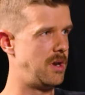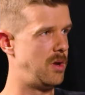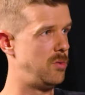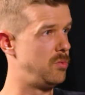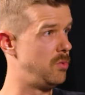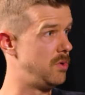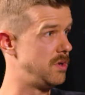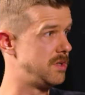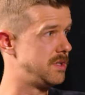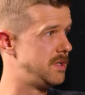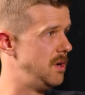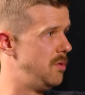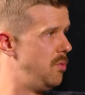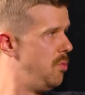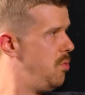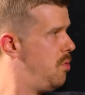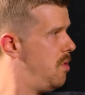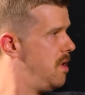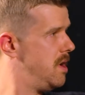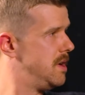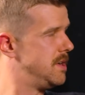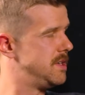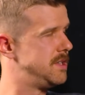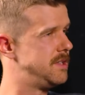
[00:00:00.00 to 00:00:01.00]
it was the
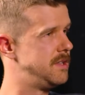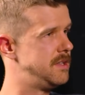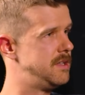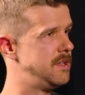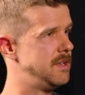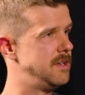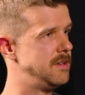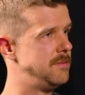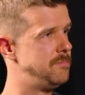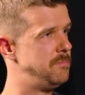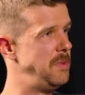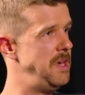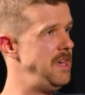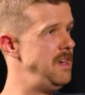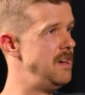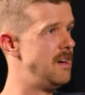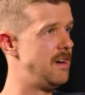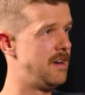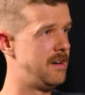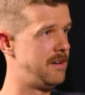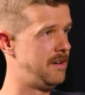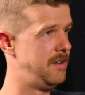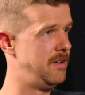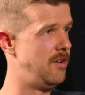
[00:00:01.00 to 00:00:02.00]
worst
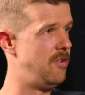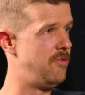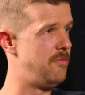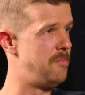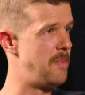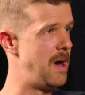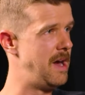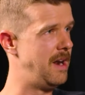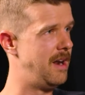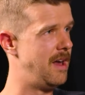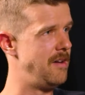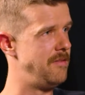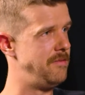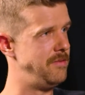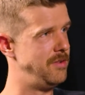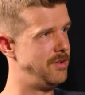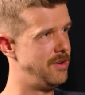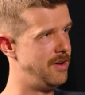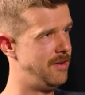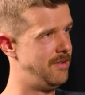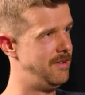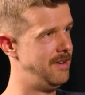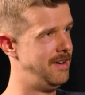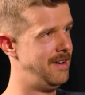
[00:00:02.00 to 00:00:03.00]
year of my life, you
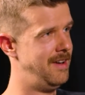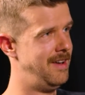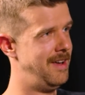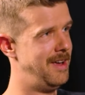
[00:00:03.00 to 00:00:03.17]
know,